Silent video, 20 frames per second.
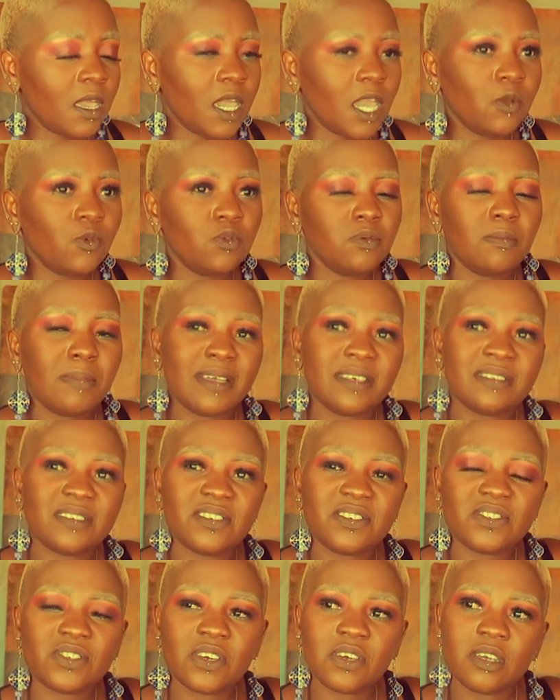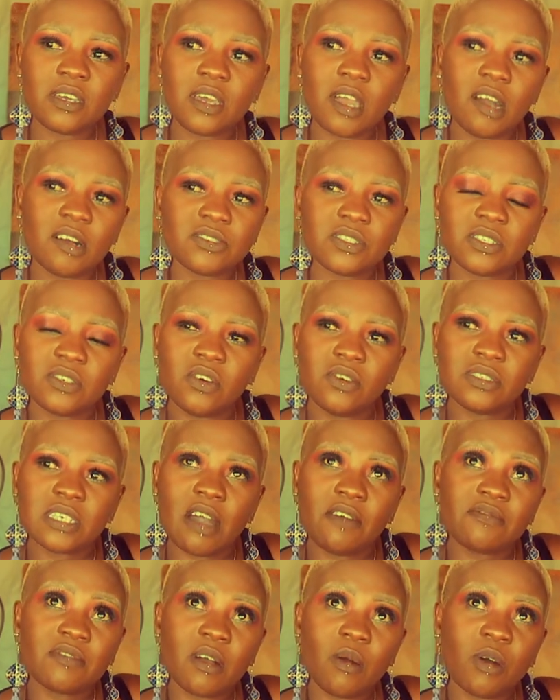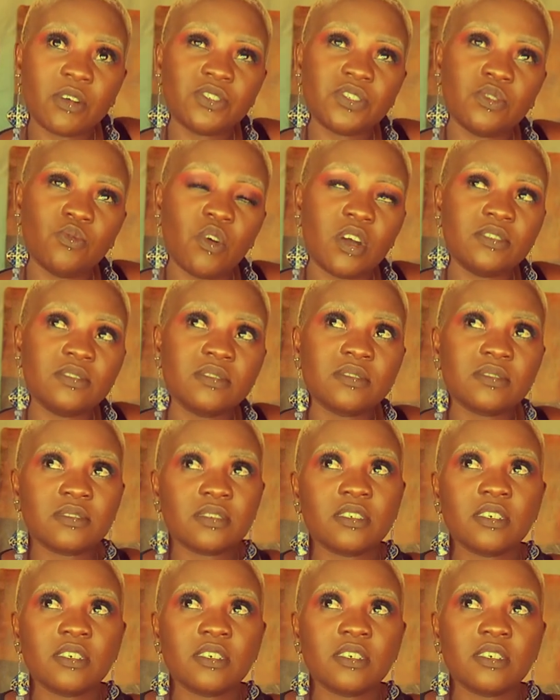It will be my sister, how she goes after what she wants.